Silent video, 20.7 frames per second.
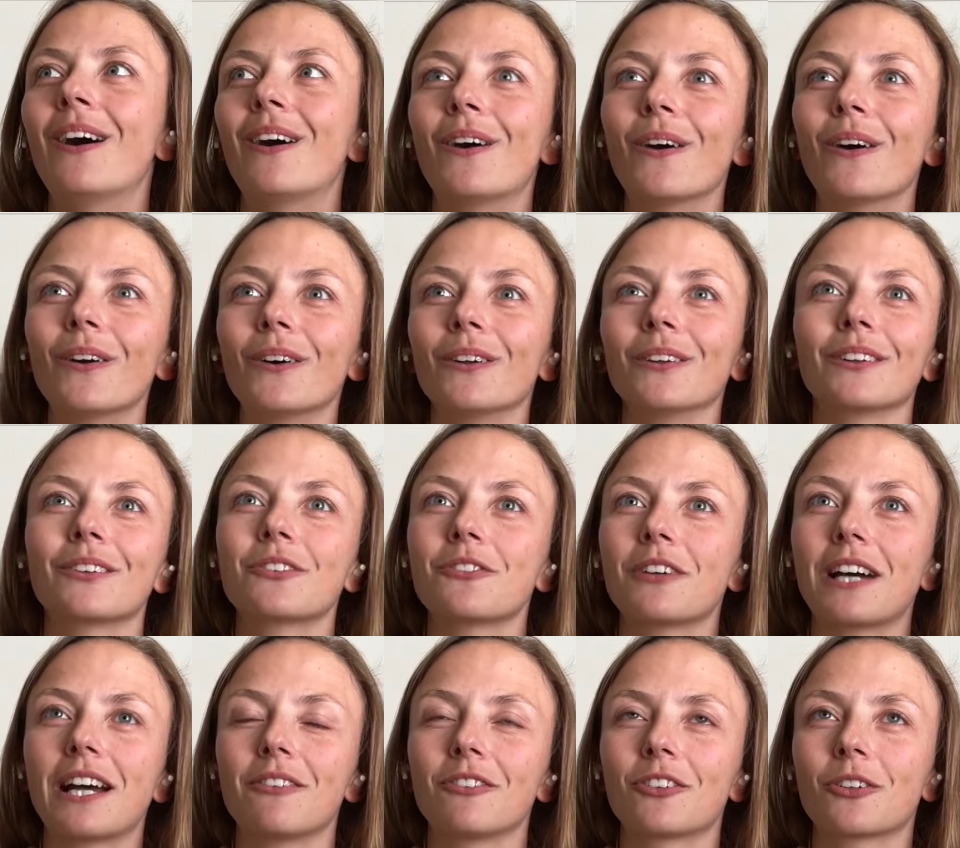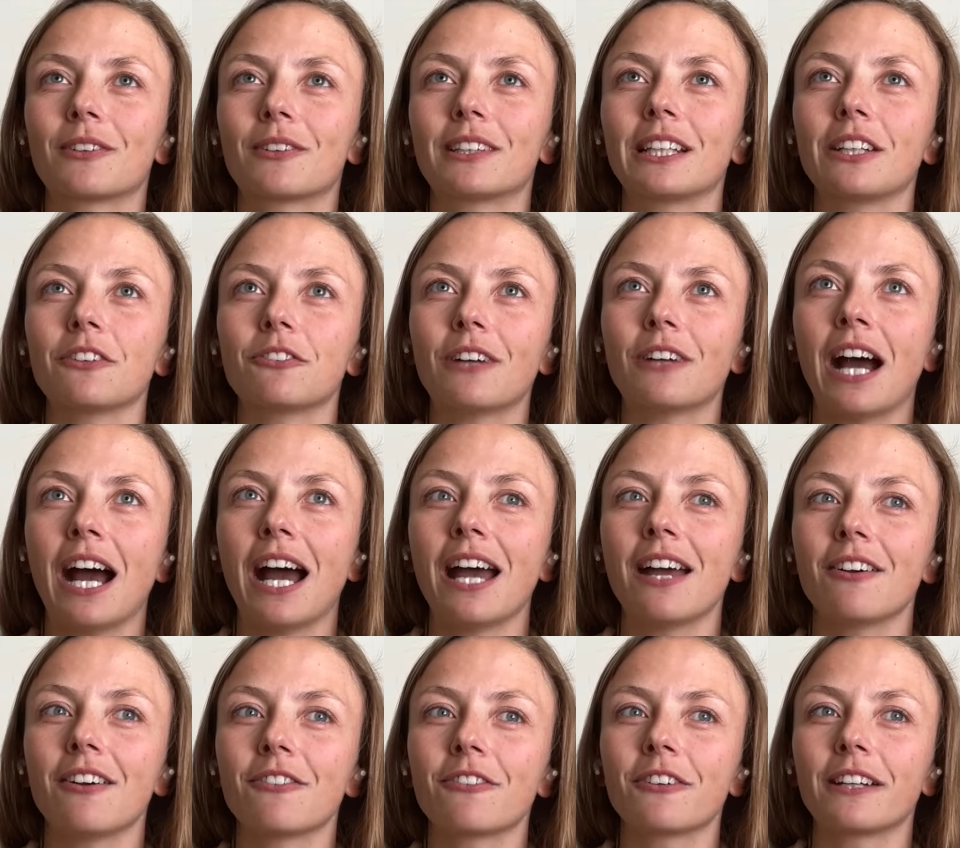hold
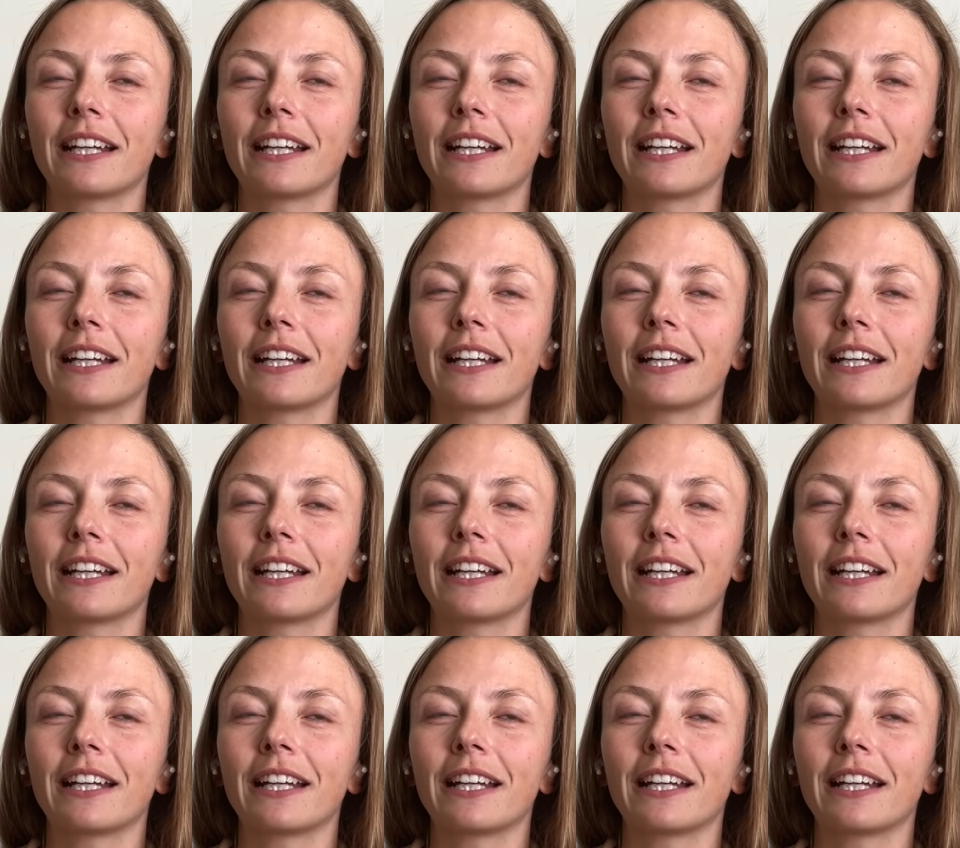525.